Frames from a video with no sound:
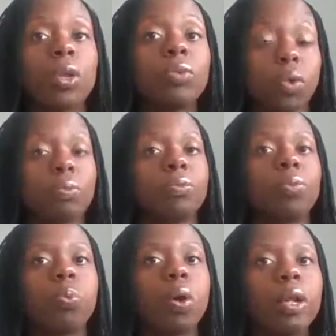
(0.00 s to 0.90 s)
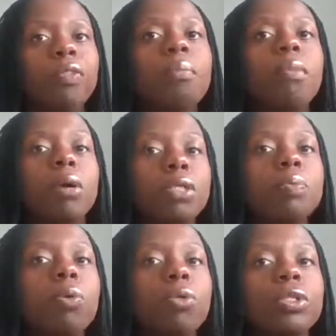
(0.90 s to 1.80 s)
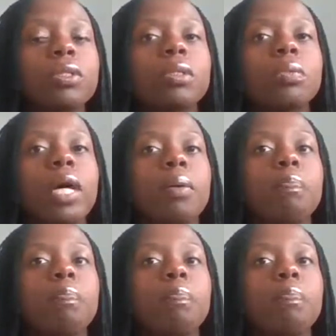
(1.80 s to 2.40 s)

one of the most important